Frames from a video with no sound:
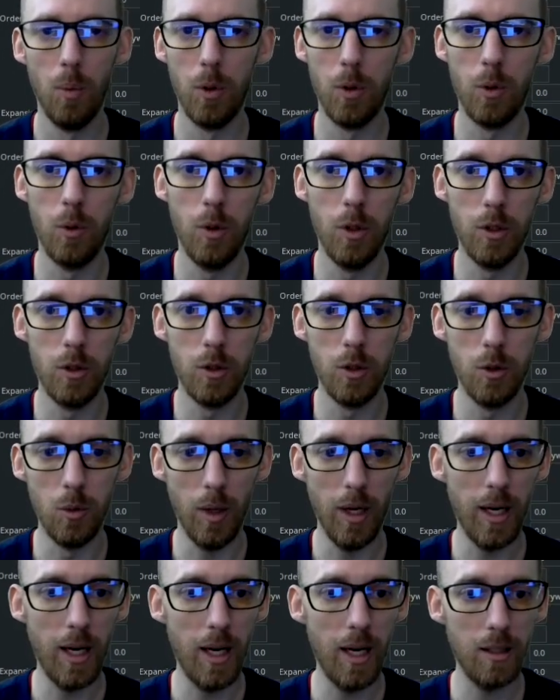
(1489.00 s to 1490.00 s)
We're going
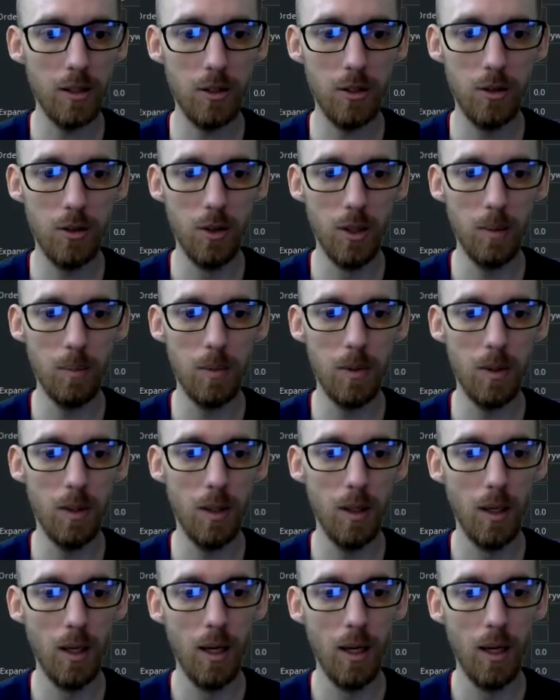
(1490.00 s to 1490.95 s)
to add a script.